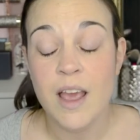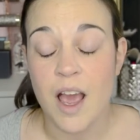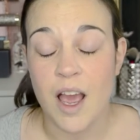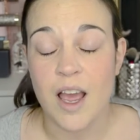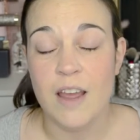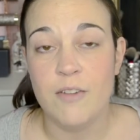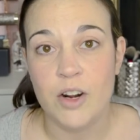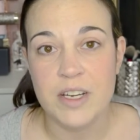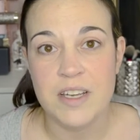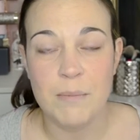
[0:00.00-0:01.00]
I've
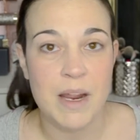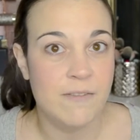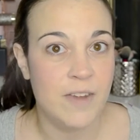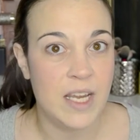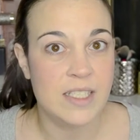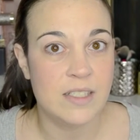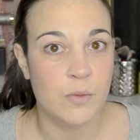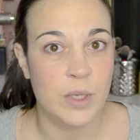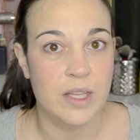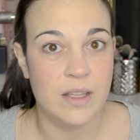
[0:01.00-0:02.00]
already done my face
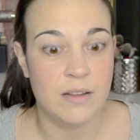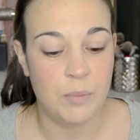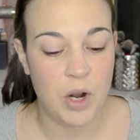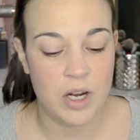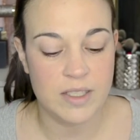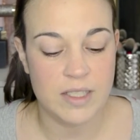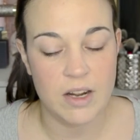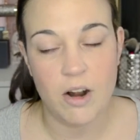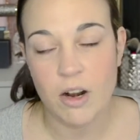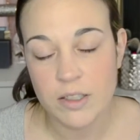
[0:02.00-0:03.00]
with the products that
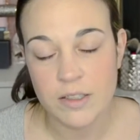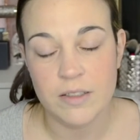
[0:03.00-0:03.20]
aren't